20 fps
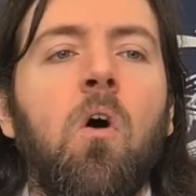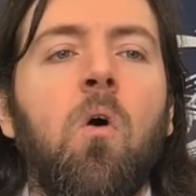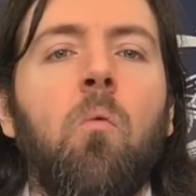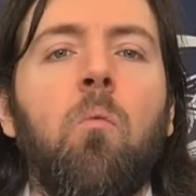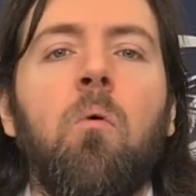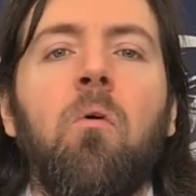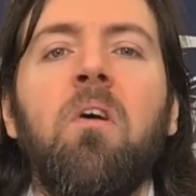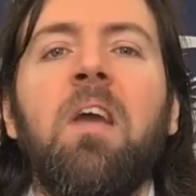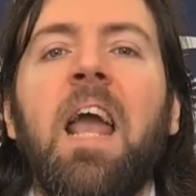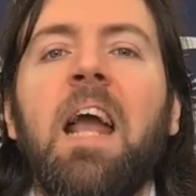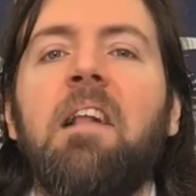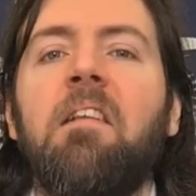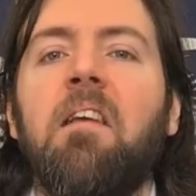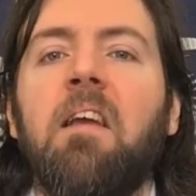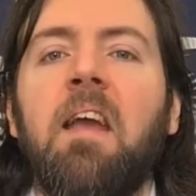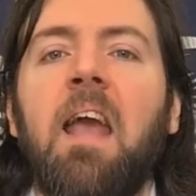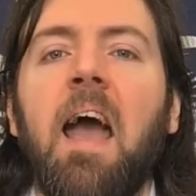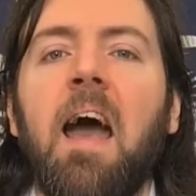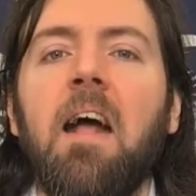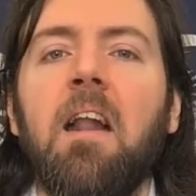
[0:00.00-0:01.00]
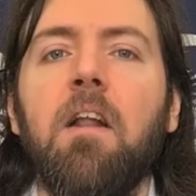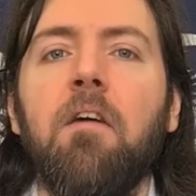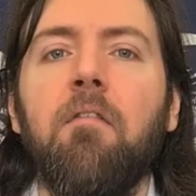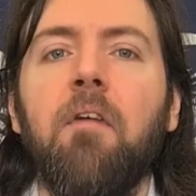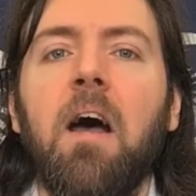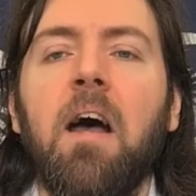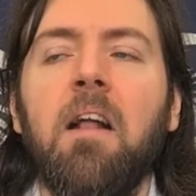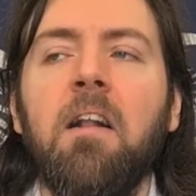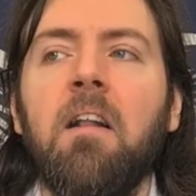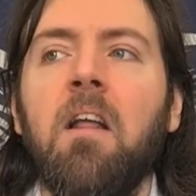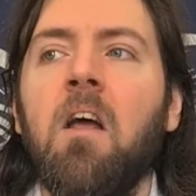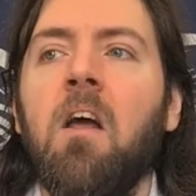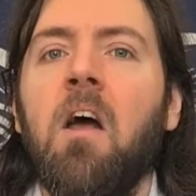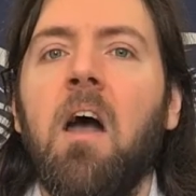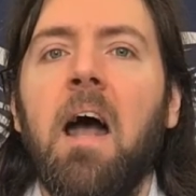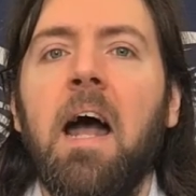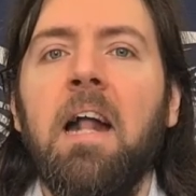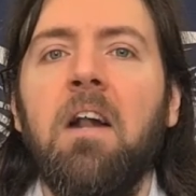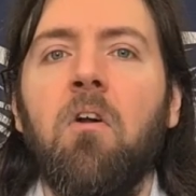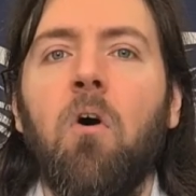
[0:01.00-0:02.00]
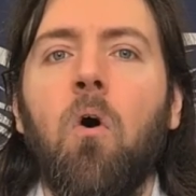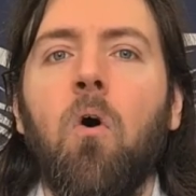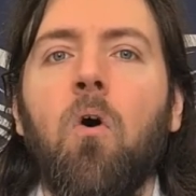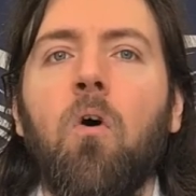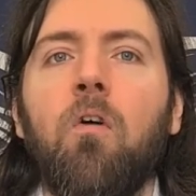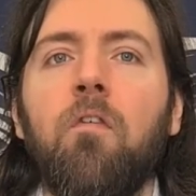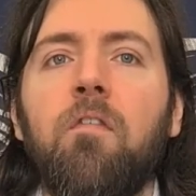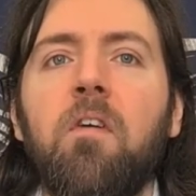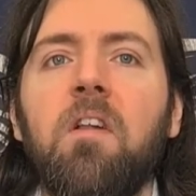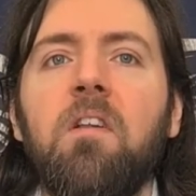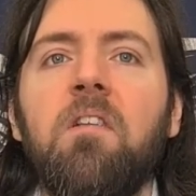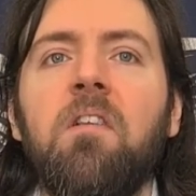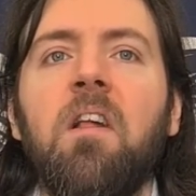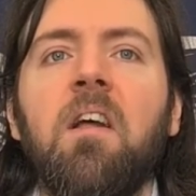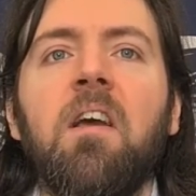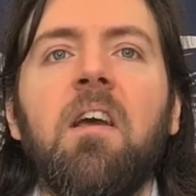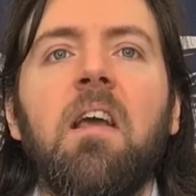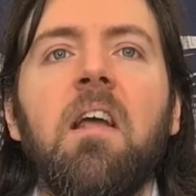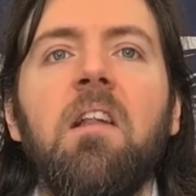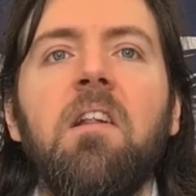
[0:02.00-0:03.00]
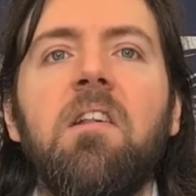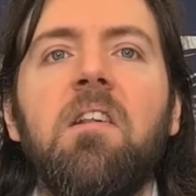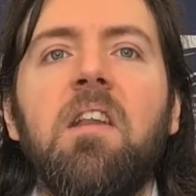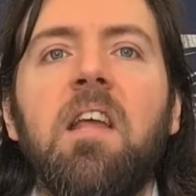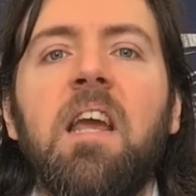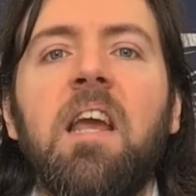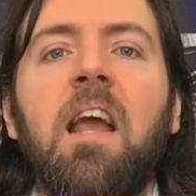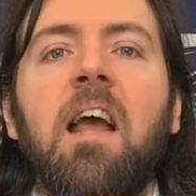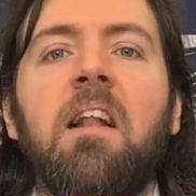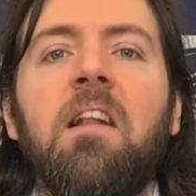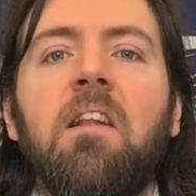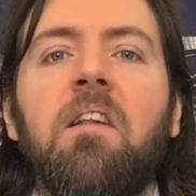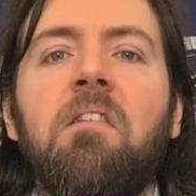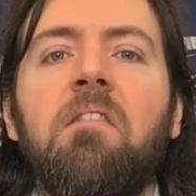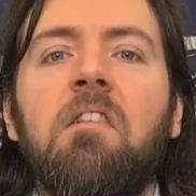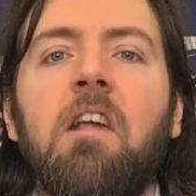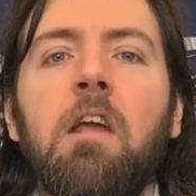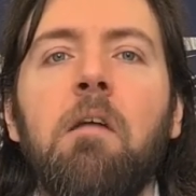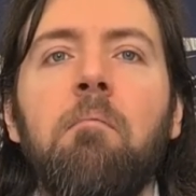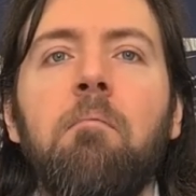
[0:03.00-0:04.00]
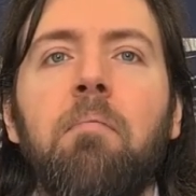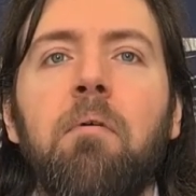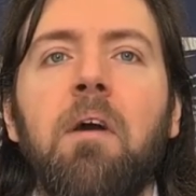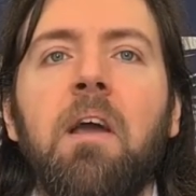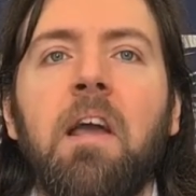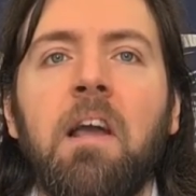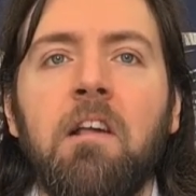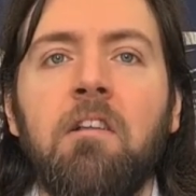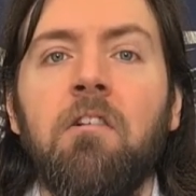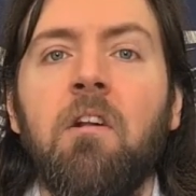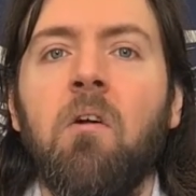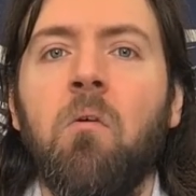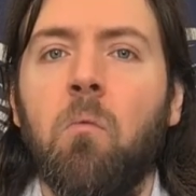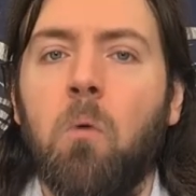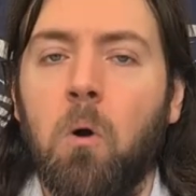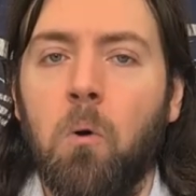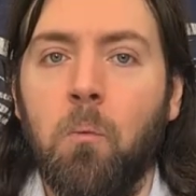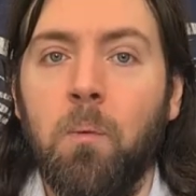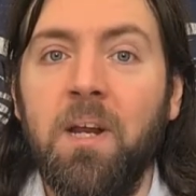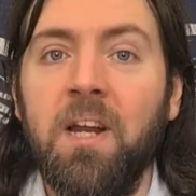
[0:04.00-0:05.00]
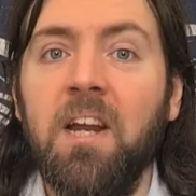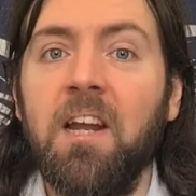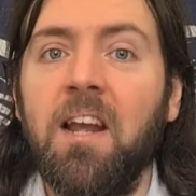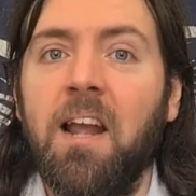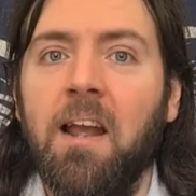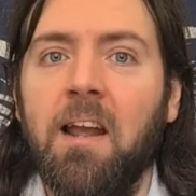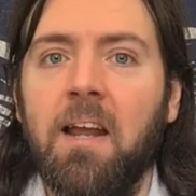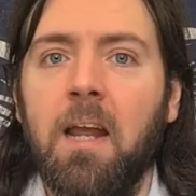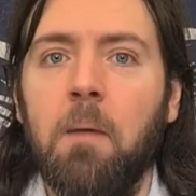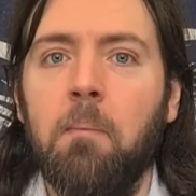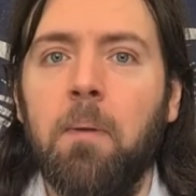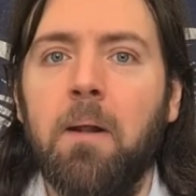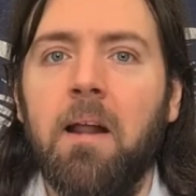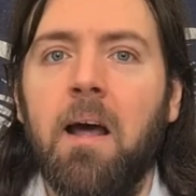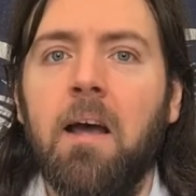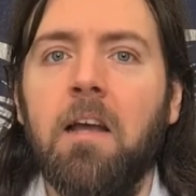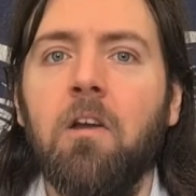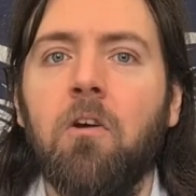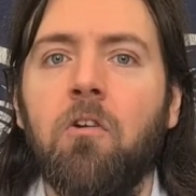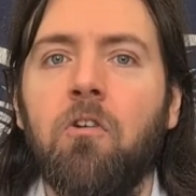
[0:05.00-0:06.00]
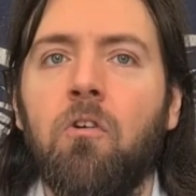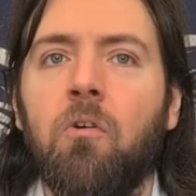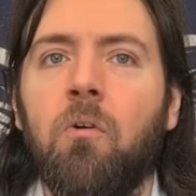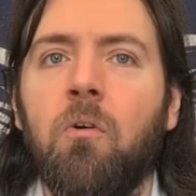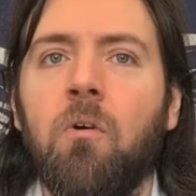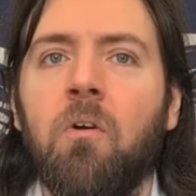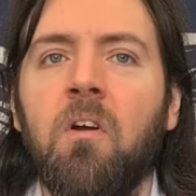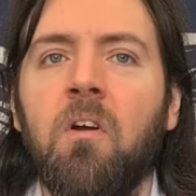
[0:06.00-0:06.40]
We'll get a caravan and all of us can stay in the same place where we can keep an eye on you.